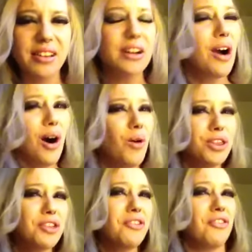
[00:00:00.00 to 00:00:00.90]
Like,
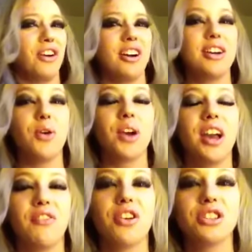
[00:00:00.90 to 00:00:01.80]
what the fuck?
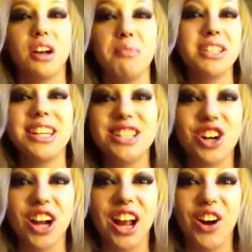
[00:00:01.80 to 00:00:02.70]
Okay, first off, my titties
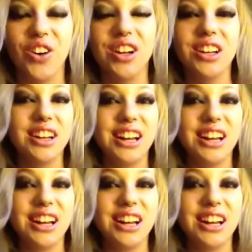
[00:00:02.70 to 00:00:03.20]
aren't out.